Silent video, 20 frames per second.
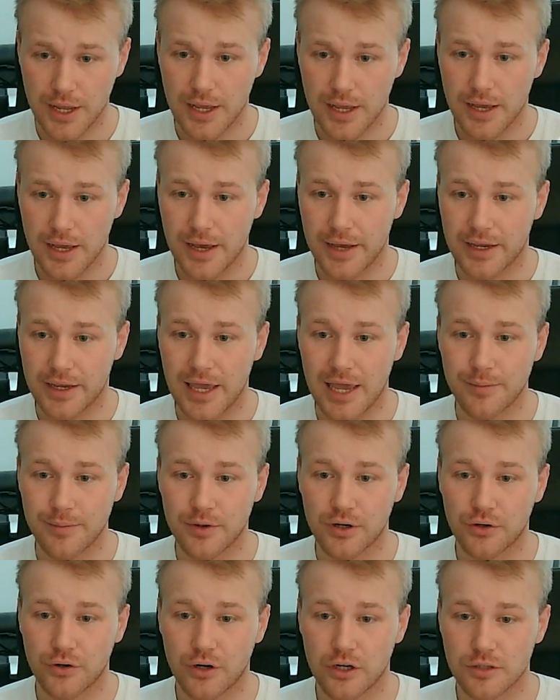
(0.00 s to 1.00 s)
I came
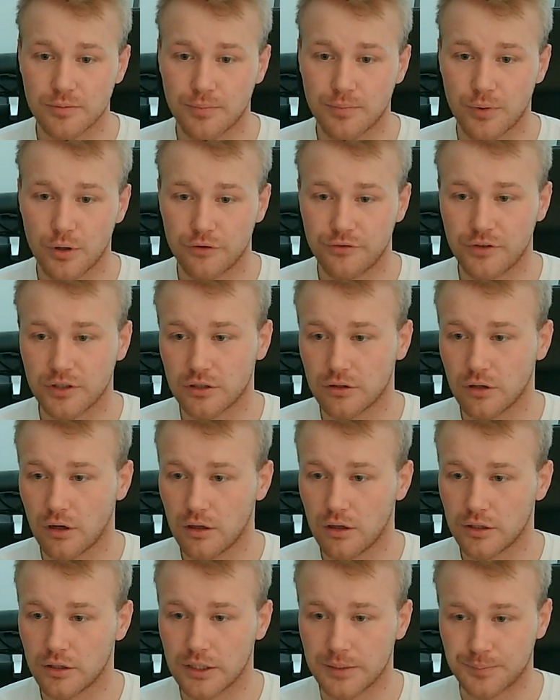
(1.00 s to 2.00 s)
across Perfect
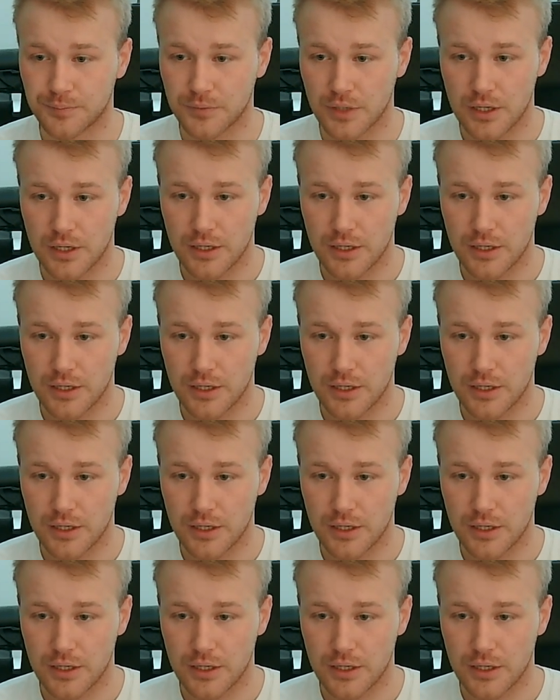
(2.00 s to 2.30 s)
Collagen.